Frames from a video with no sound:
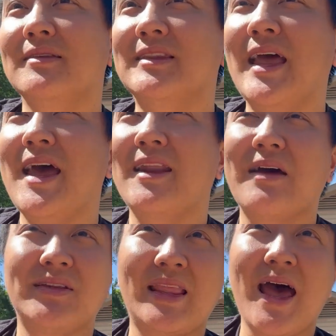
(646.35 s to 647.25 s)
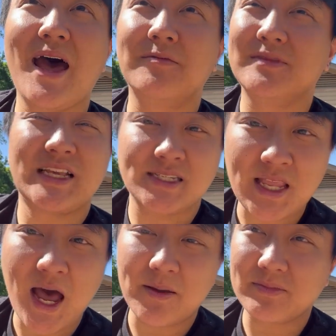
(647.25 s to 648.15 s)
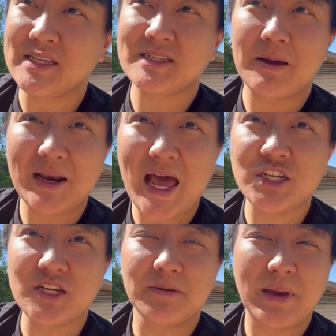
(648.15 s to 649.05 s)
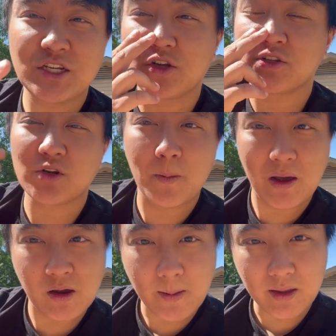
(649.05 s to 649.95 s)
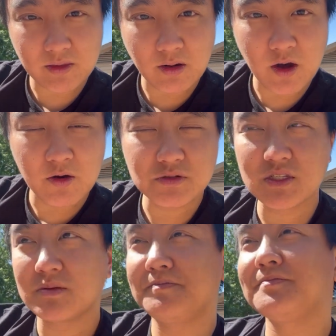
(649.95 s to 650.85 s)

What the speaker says: Then after that, they stop. They stop latching. Make sure there's no milk coming out the nose.